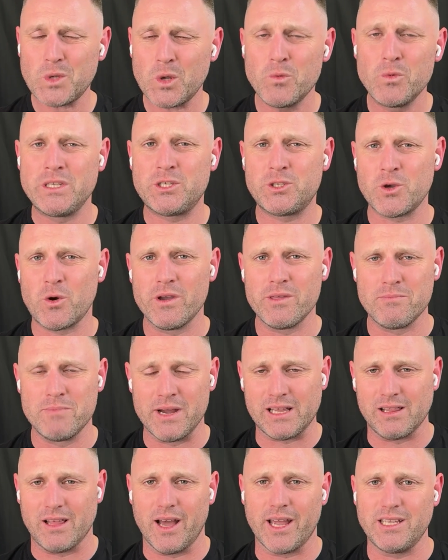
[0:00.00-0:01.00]
We saw with
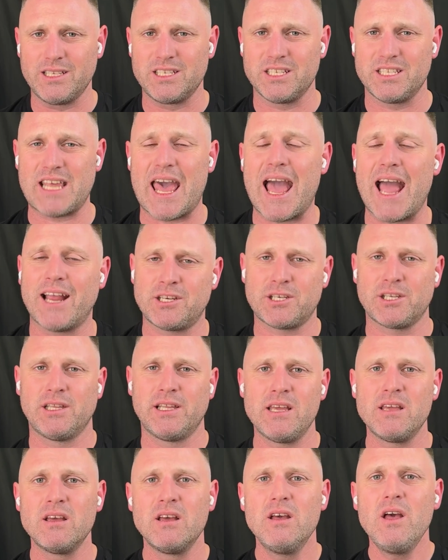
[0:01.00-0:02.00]
McCluggage, it's
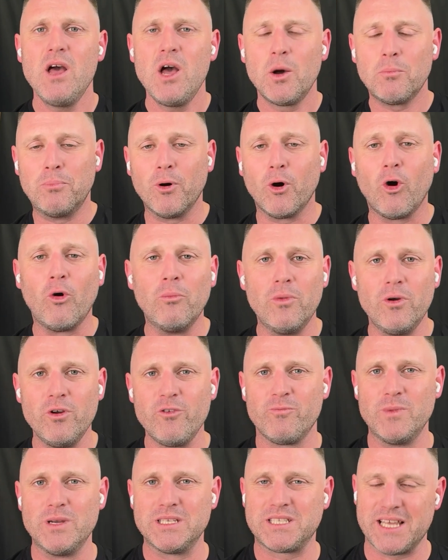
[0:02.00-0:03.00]
actually ball
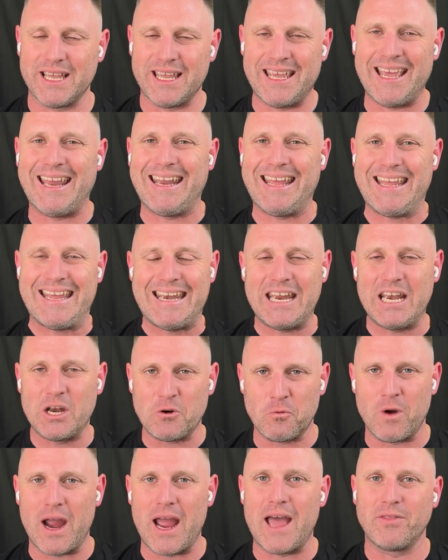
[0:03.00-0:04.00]
movements that get in and
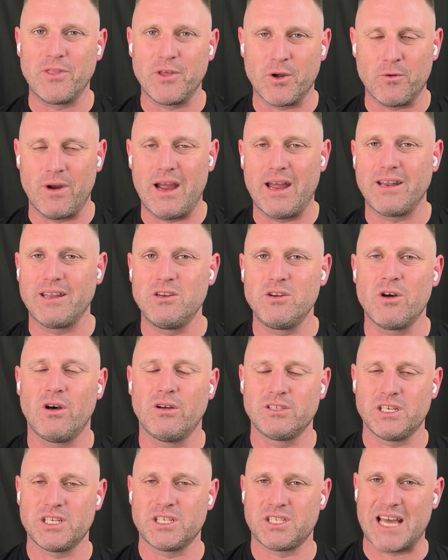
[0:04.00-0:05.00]
around the ground and not
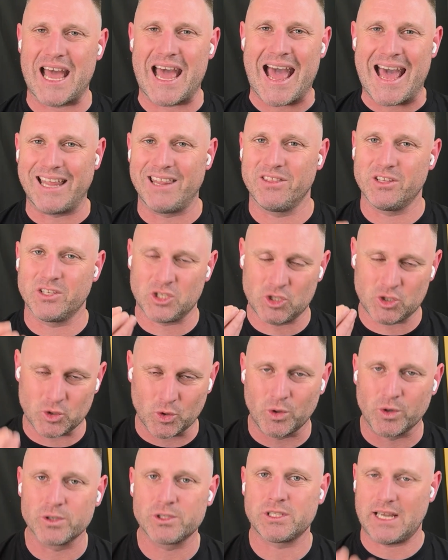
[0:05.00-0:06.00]
just at the
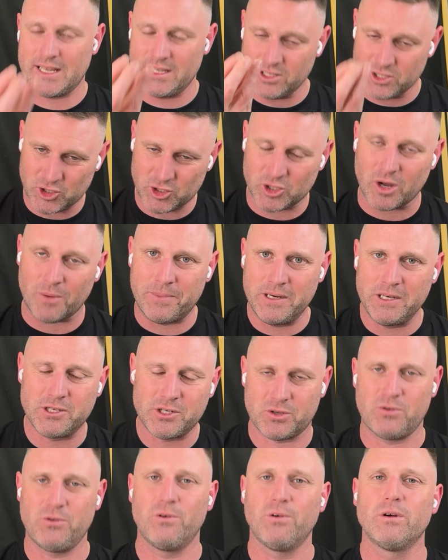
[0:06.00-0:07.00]
source and stoppage
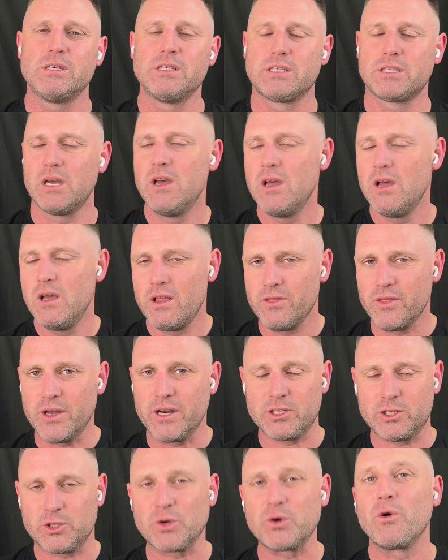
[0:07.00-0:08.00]
scorers that
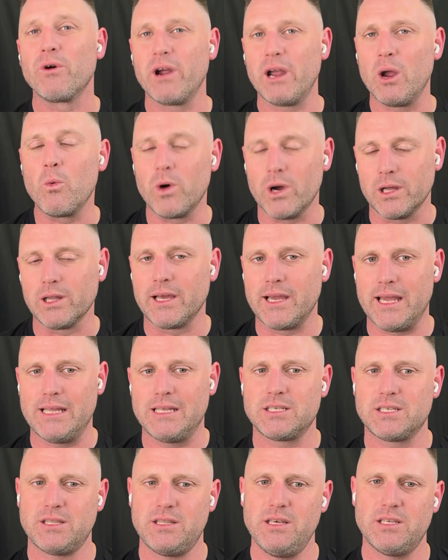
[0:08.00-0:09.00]
are scoring well
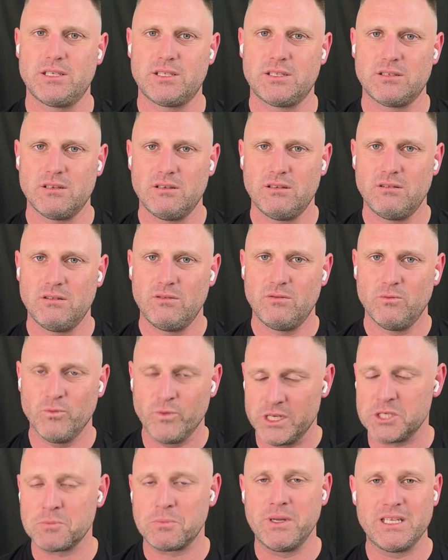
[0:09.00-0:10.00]
against this
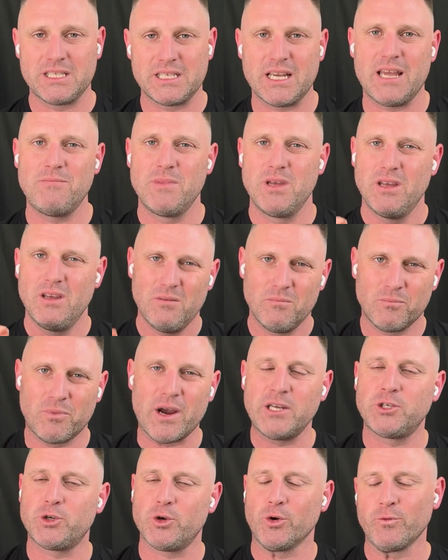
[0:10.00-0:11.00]
Richmond team.
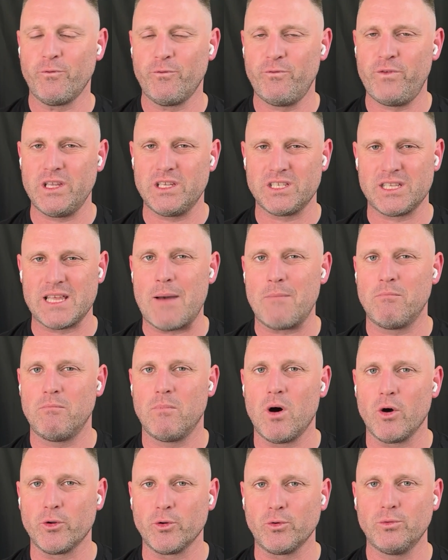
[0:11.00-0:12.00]
Brayshaw fits that
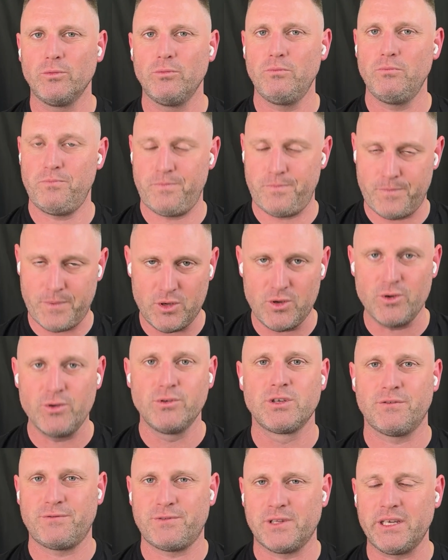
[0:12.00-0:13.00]
model
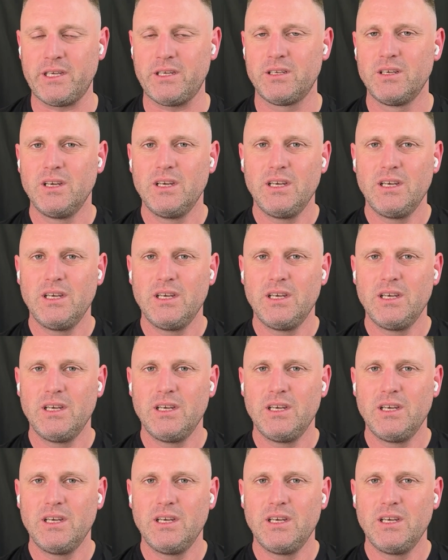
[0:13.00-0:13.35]
beautifully.